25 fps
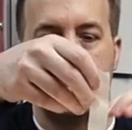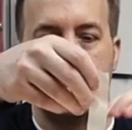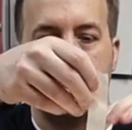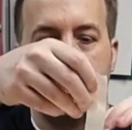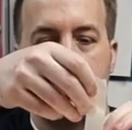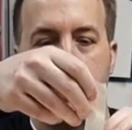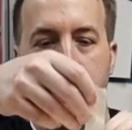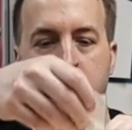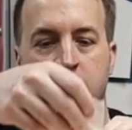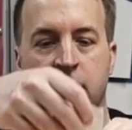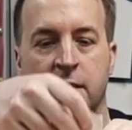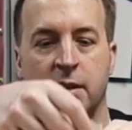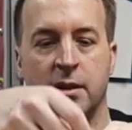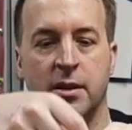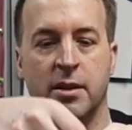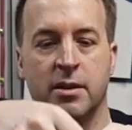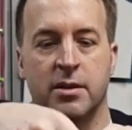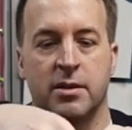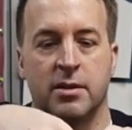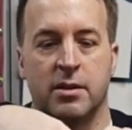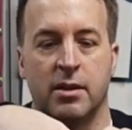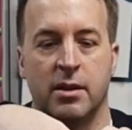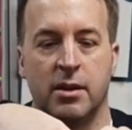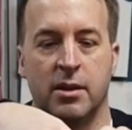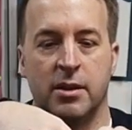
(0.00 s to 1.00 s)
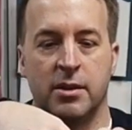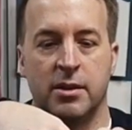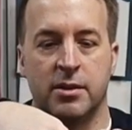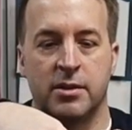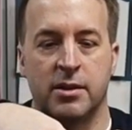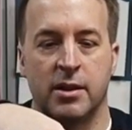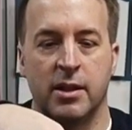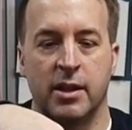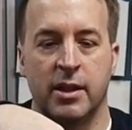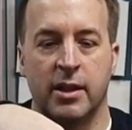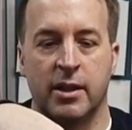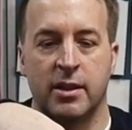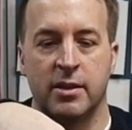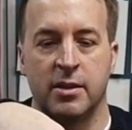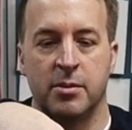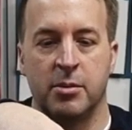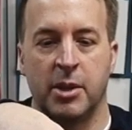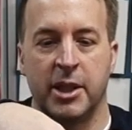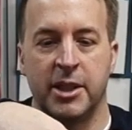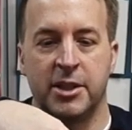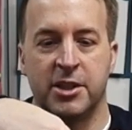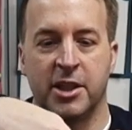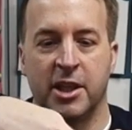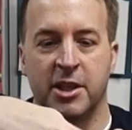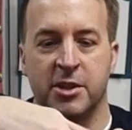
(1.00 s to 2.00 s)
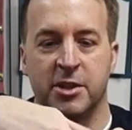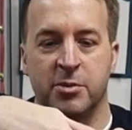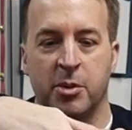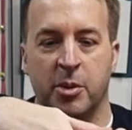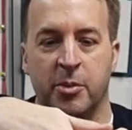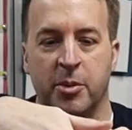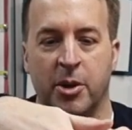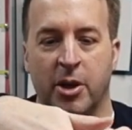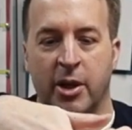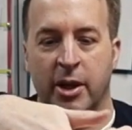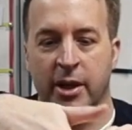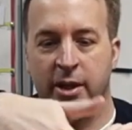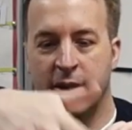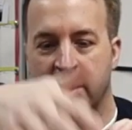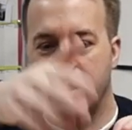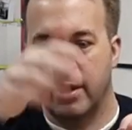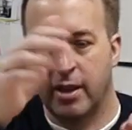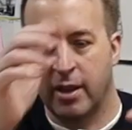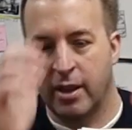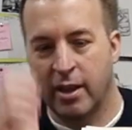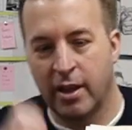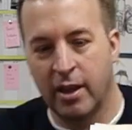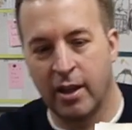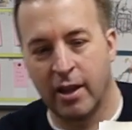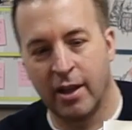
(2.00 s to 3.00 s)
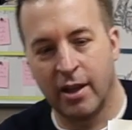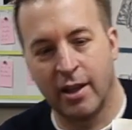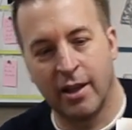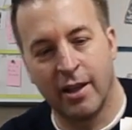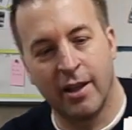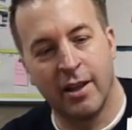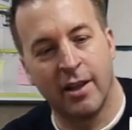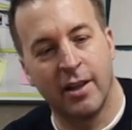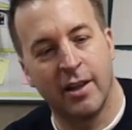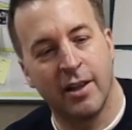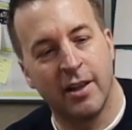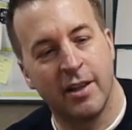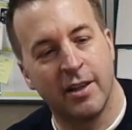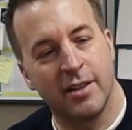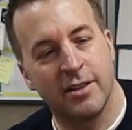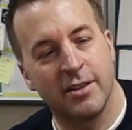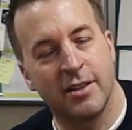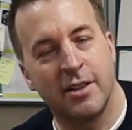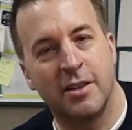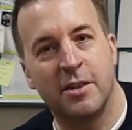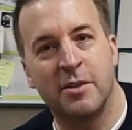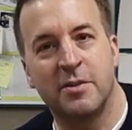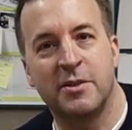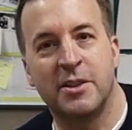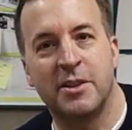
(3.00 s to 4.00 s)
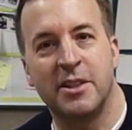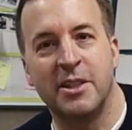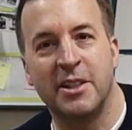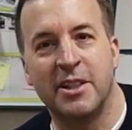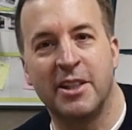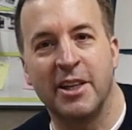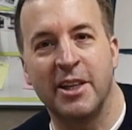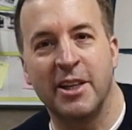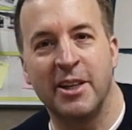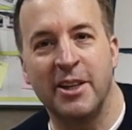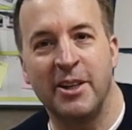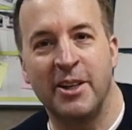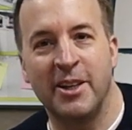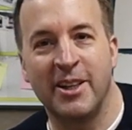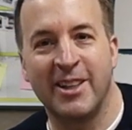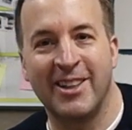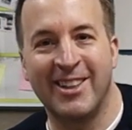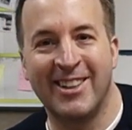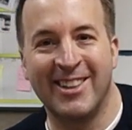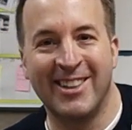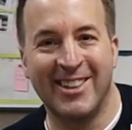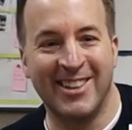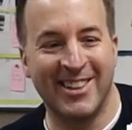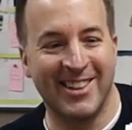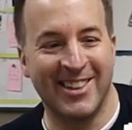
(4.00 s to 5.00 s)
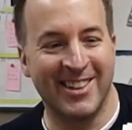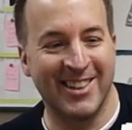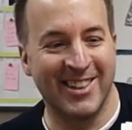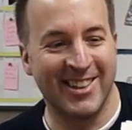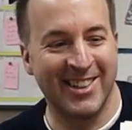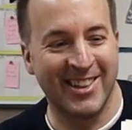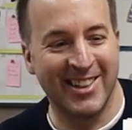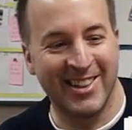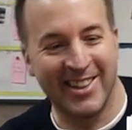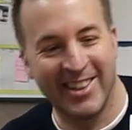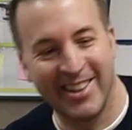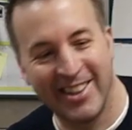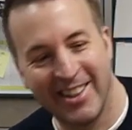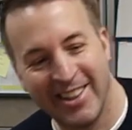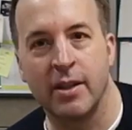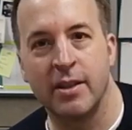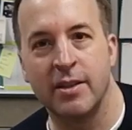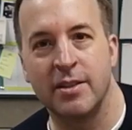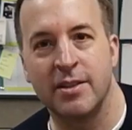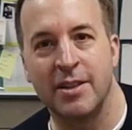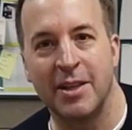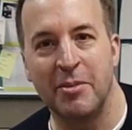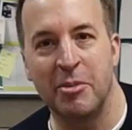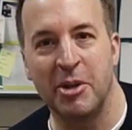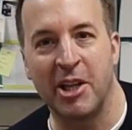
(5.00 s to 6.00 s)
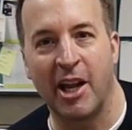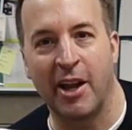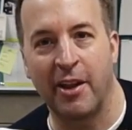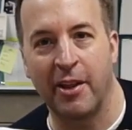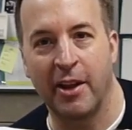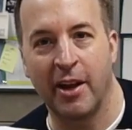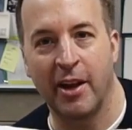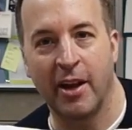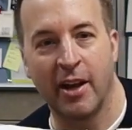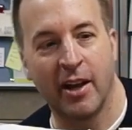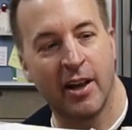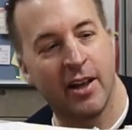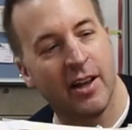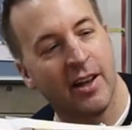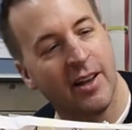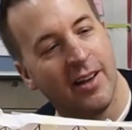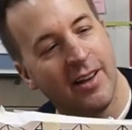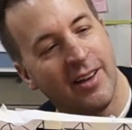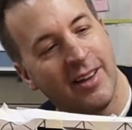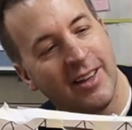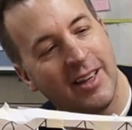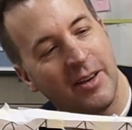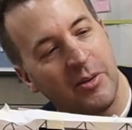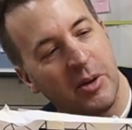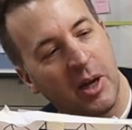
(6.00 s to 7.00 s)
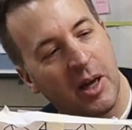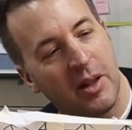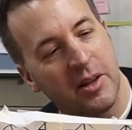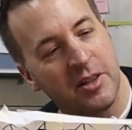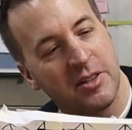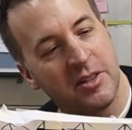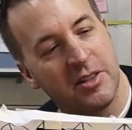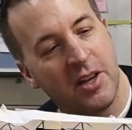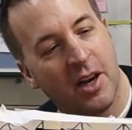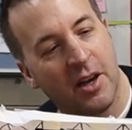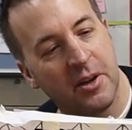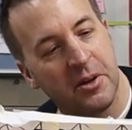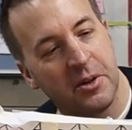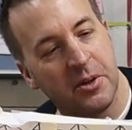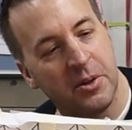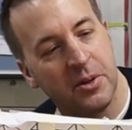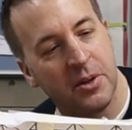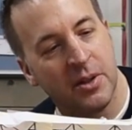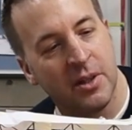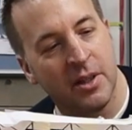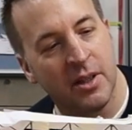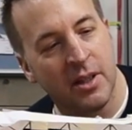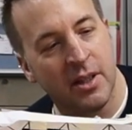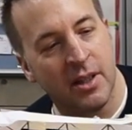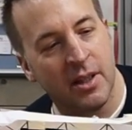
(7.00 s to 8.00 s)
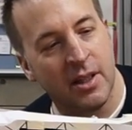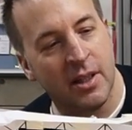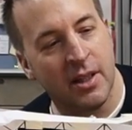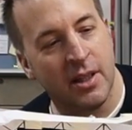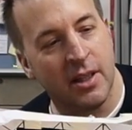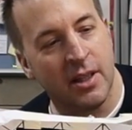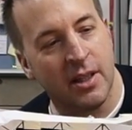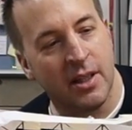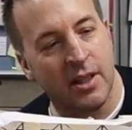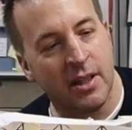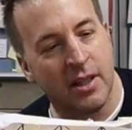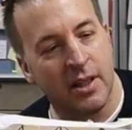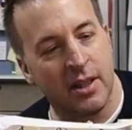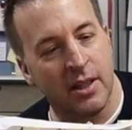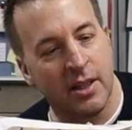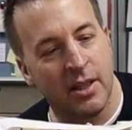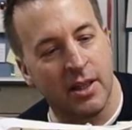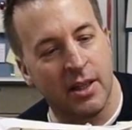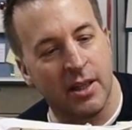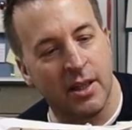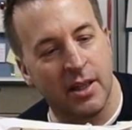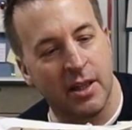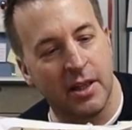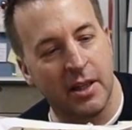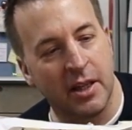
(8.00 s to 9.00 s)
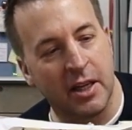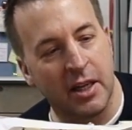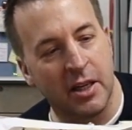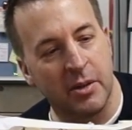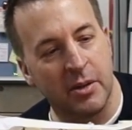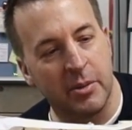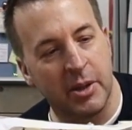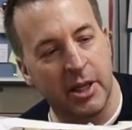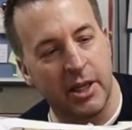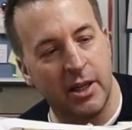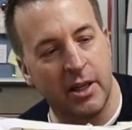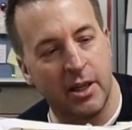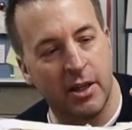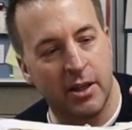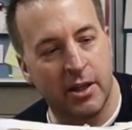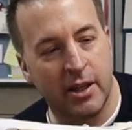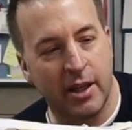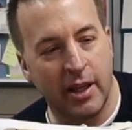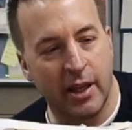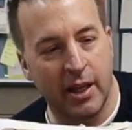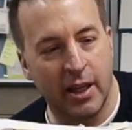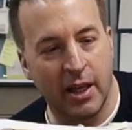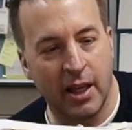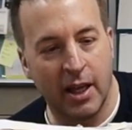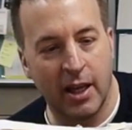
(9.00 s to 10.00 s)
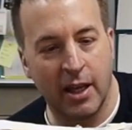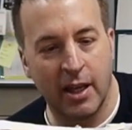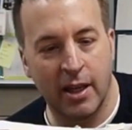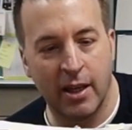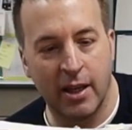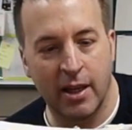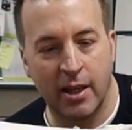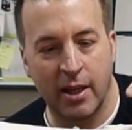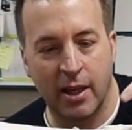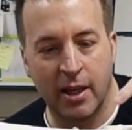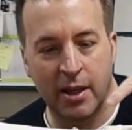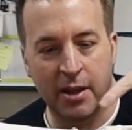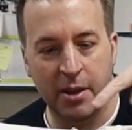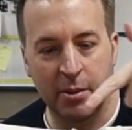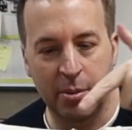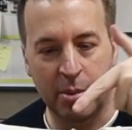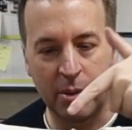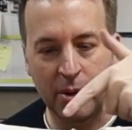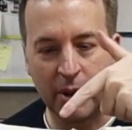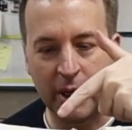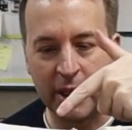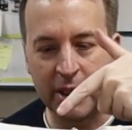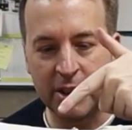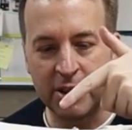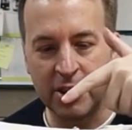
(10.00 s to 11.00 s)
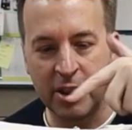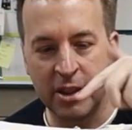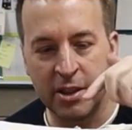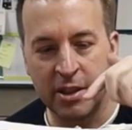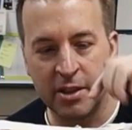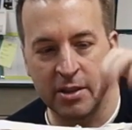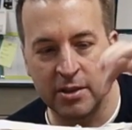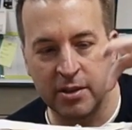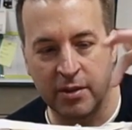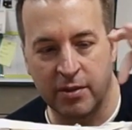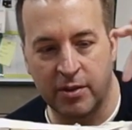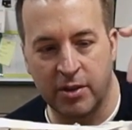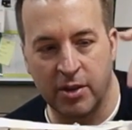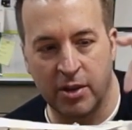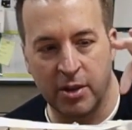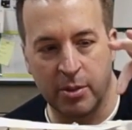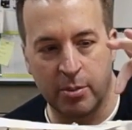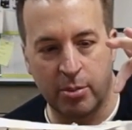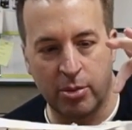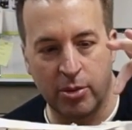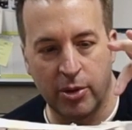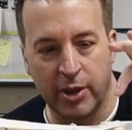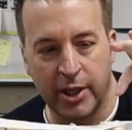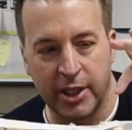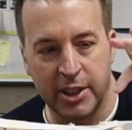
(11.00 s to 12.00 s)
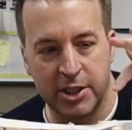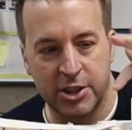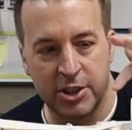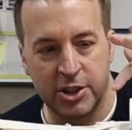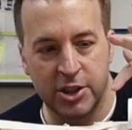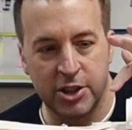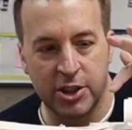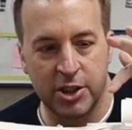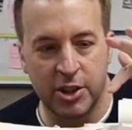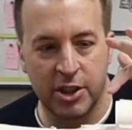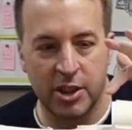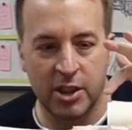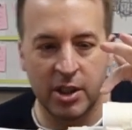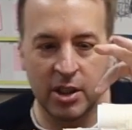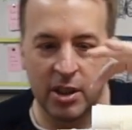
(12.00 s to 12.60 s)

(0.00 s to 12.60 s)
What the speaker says: Just do this loosely because I may change my mind. As I often do. You can see me down there. Coming out of the tunnel, and they're going to be looking at the bridge. So I've got the bridge.